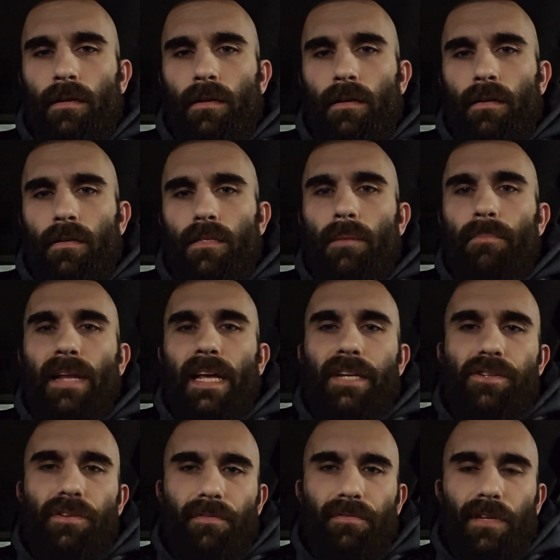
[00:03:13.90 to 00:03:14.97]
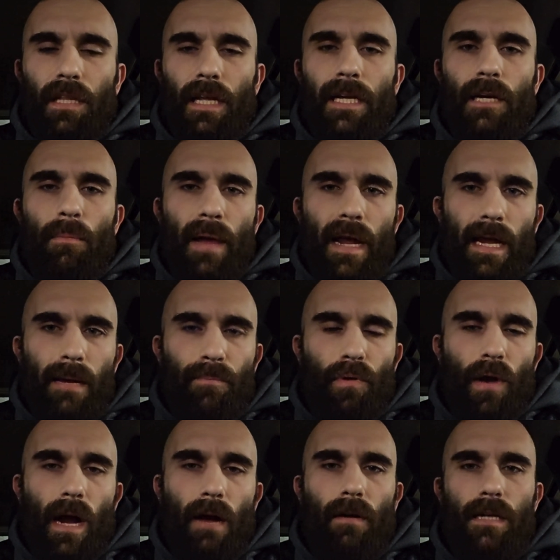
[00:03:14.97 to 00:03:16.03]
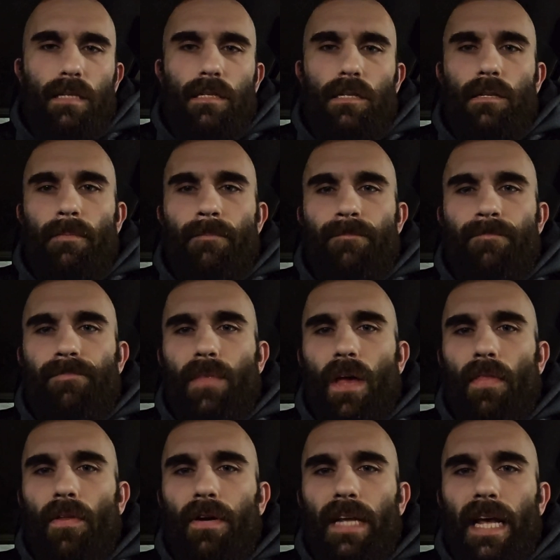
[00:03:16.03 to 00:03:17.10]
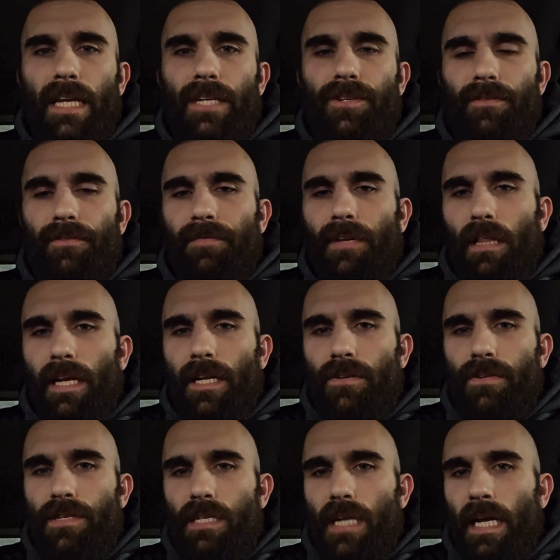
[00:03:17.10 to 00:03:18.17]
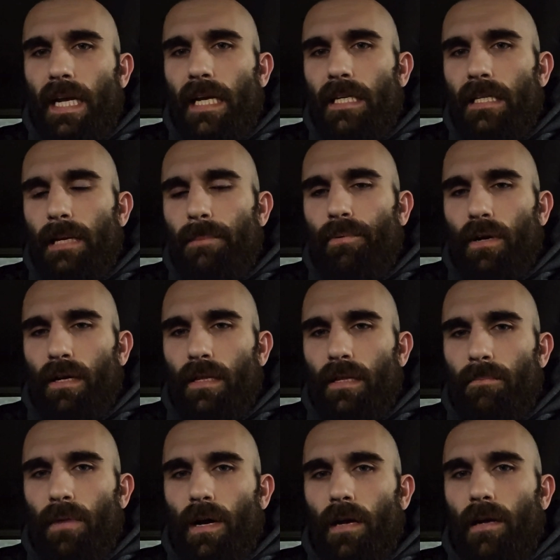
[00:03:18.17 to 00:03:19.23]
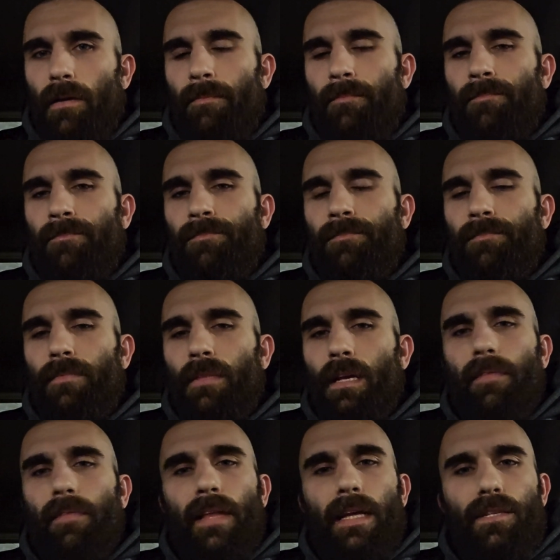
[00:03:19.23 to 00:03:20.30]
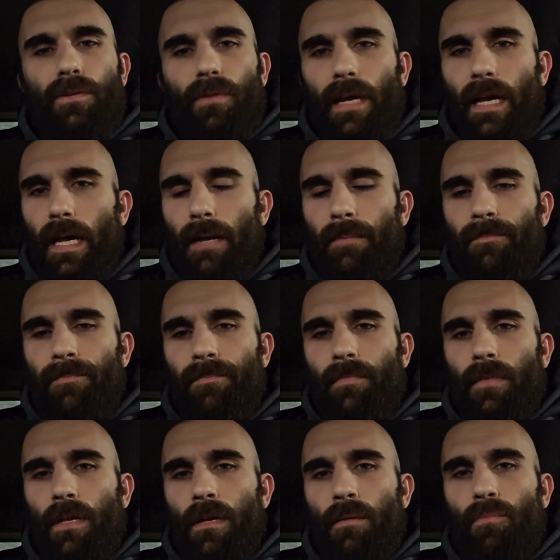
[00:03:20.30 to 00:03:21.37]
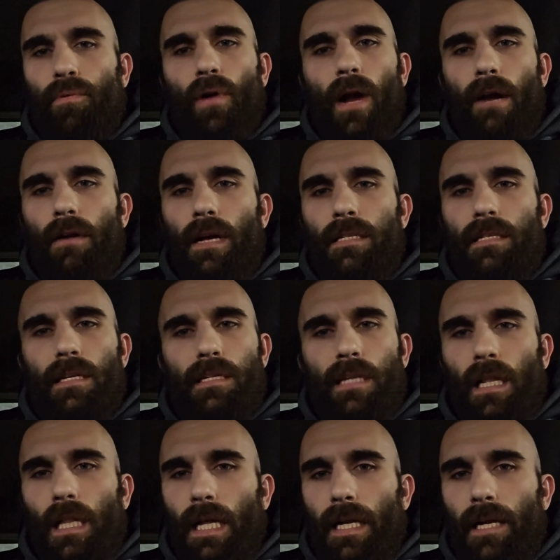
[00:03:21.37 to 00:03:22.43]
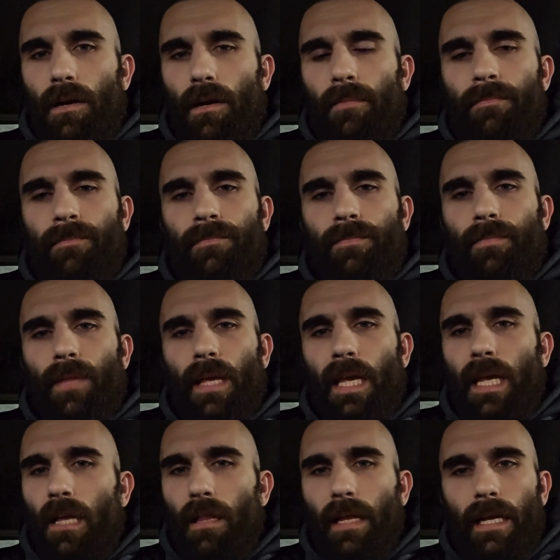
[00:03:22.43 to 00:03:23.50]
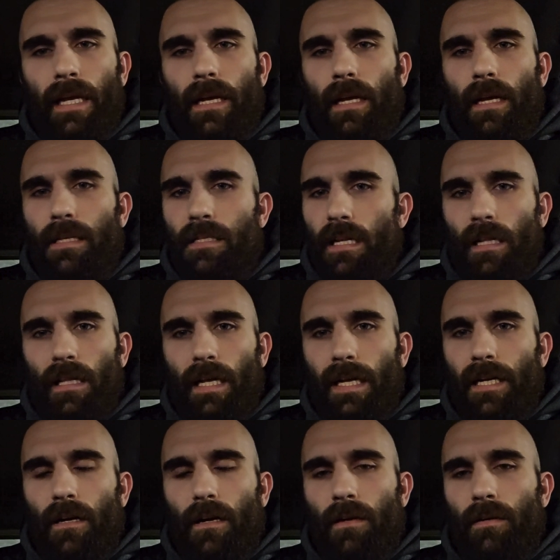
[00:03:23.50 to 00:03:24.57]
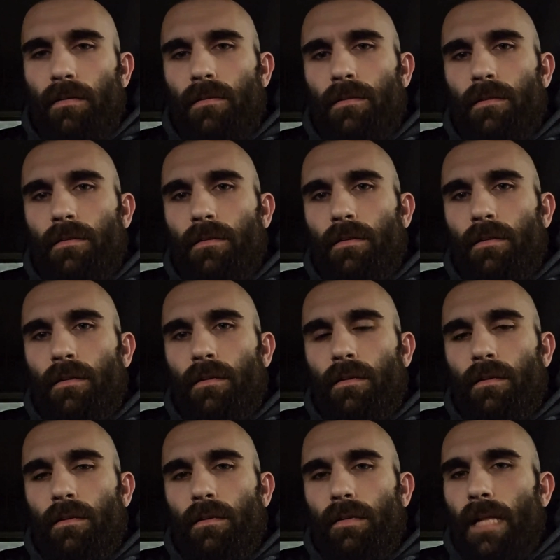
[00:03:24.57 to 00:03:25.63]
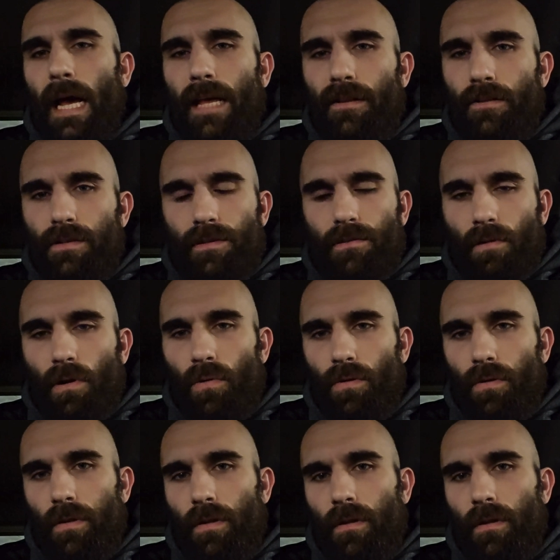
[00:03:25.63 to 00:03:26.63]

Some days you'll feel like you're making progress. Other days you'll feel like you're sinking deeper into the muck. And that's okay. Progress isn't linear. Healing isn't linear. Neither is growth.